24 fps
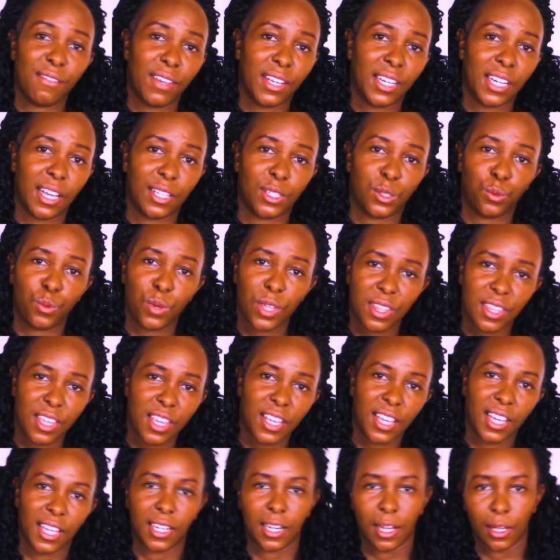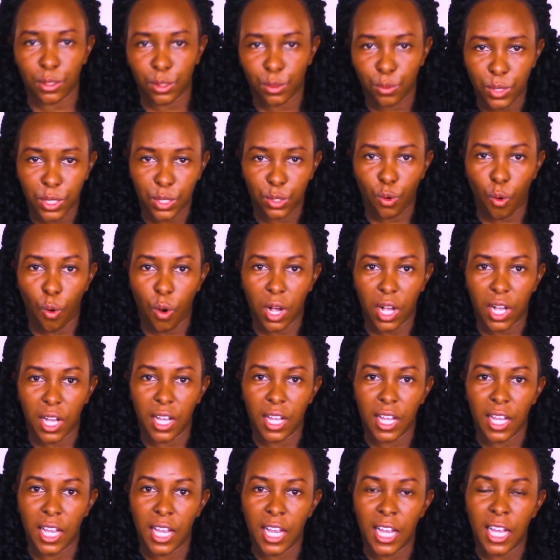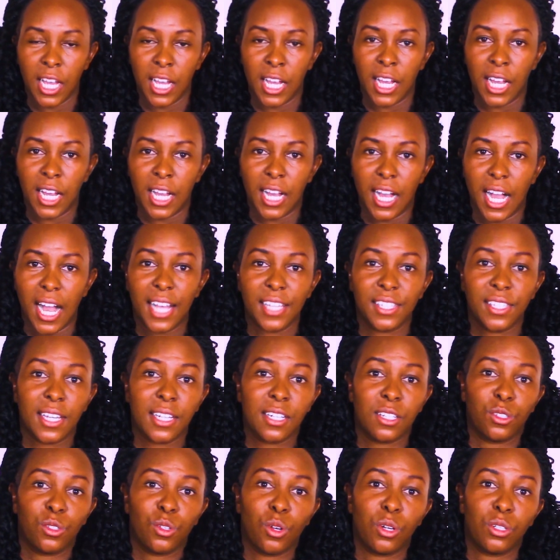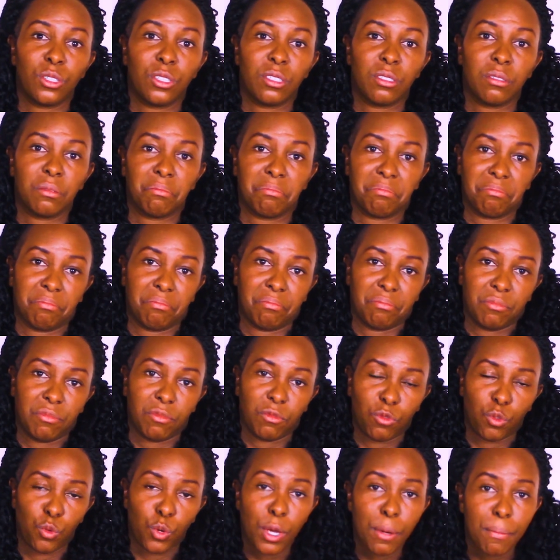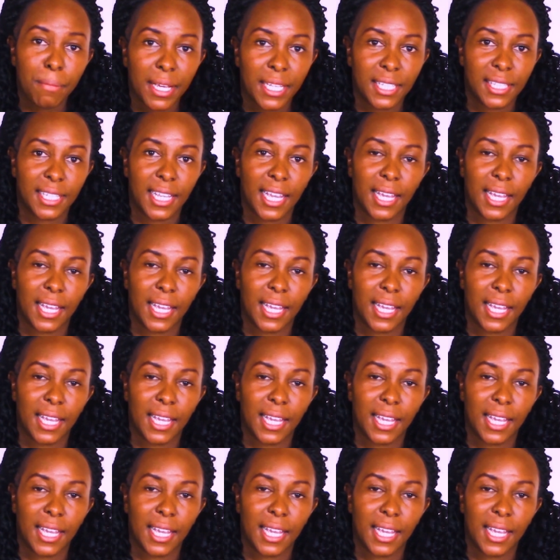even as we think and as we talk. As a result, we may